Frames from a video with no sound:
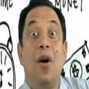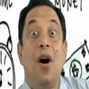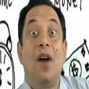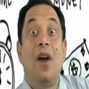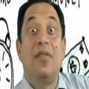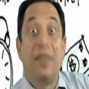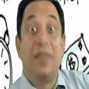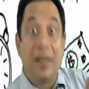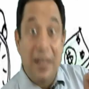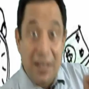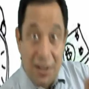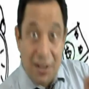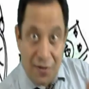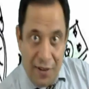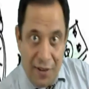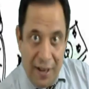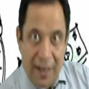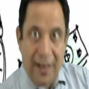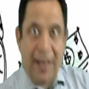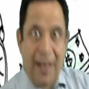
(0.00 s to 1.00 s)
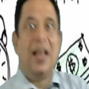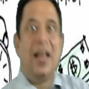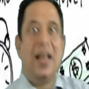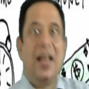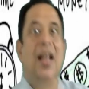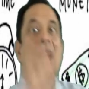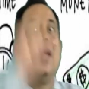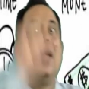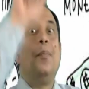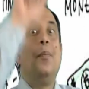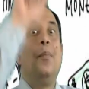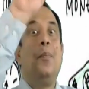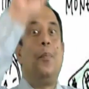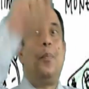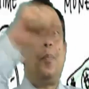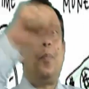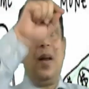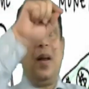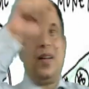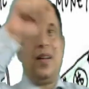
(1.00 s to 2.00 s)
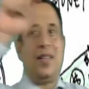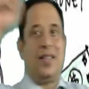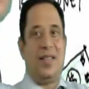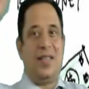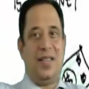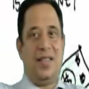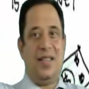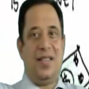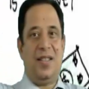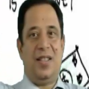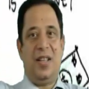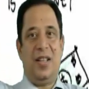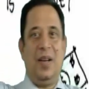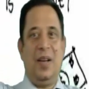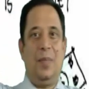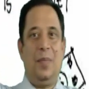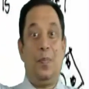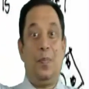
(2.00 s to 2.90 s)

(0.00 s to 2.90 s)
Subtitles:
of risk-free rate plus